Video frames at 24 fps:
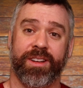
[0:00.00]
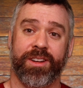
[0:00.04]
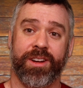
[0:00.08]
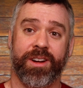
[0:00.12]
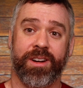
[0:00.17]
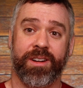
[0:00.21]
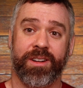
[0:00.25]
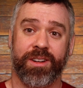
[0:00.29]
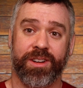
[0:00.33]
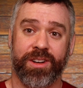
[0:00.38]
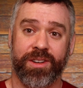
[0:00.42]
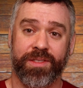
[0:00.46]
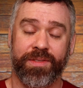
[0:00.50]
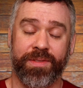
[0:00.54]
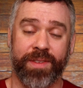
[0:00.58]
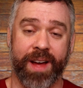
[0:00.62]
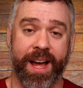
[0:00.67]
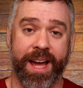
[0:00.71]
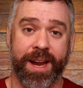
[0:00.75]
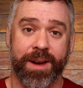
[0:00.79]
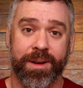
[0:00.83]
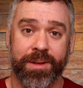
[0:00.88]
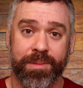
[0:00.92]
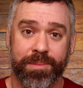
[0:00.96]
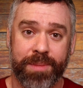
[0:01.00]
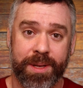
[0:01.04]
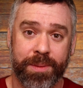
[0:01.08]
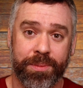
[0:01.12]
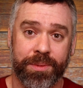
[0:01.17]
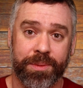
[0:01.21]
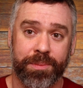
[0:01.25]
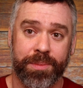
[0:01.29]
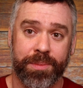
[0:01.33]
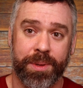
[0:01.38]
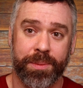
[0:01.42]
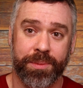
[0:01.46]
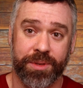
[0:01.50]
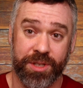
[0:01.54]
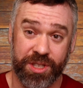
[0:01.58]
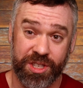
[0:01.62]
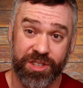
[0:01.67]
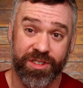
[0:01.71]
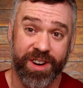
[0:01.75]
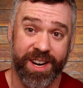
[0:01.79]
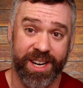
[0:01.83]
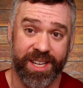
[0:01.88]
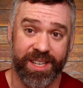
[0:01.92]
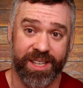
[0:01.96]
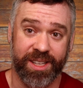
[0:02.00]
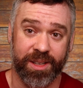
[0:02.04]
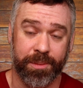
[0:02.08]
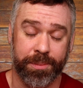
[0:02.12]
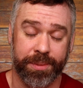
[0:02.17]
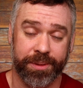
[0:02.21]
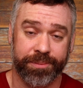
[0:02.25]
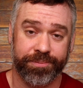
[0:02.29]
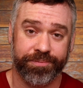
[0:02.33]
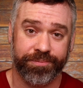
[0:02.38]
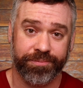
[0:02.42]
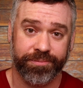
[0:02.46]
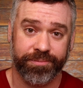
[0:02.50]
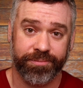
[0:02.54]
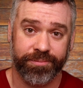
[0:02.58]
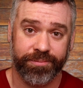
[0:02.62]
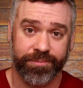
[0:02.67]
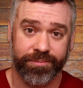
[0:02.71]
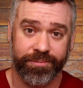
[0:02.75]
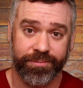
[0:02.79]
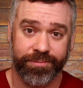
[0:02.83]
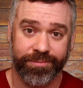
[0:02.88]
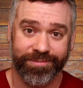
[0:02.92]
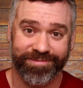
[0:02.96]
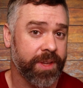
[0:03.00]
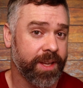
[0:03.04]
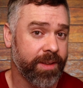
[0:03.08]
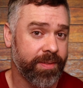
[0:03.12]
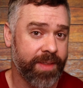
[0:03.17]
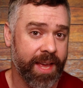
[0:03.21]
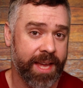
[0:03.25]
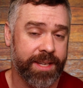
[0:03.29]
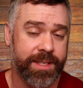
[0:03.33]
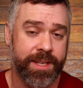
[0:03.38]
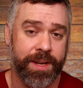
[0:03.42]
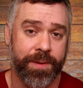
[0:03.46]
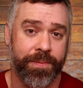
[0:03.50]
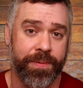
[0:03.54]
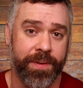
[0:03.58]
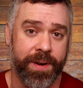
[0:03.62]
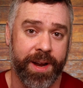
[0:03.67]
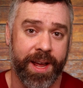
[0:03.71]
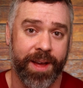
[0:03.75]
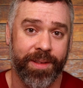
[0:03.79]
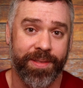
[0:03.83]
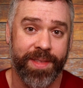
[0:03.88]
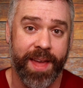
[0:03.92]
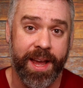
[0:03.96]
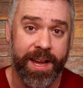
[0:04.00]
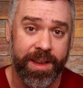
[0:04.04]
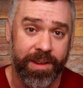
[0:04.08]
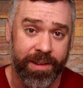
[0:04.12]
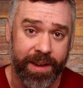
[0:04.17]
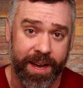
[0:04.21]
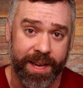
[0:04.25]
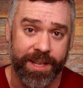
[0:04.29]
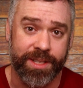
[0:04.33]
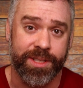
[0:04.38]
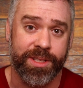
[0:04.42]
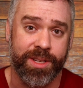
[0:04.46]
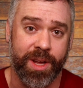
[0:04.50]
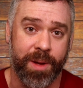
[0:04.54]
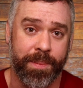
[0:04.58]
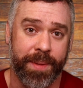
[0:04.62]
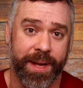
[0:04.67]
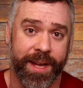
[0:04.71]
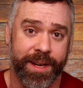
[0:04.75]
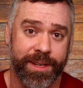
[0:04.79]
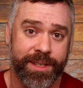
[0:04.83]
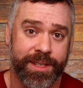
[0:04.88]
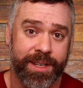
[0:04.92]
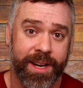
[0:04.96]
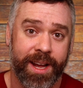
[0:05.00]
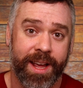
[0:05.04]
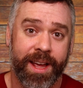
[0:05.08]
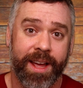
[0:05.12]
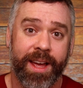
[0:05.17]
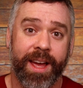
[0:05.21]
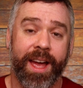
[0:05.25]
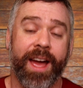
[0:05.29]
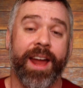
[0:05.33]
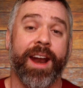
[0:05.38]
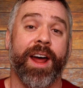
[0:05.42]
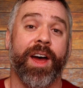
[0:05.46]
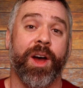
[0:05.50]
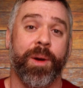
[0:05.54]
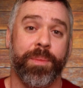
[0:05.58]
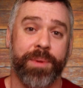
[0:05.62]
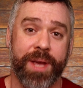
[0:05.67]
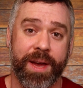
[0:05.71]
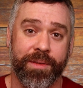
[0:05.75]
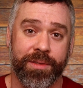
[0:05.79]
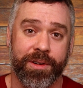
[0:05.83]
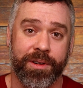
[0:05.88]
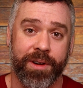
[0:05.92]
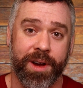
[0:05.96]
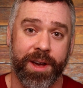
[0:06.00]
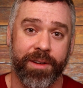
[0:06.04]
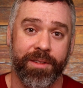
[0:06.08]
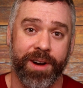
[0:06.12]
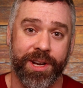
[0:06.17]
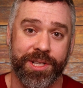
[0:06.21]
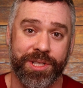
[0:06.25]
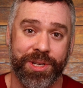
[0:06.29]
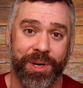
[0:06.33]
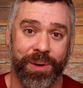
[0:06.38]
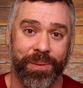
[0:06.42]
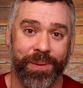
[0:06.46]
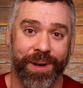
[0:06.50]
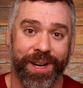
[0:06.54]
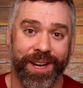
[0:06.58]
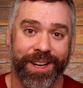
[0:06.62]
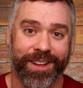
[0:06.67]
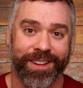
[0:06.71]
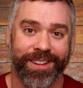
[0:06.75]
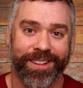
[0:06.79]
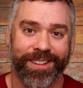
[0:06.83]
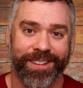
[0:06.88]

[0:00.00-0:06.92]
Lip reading: you're fine. People are just trying to help. That's it for now. Thank you guys so much, and I hope you have a great rest of your week.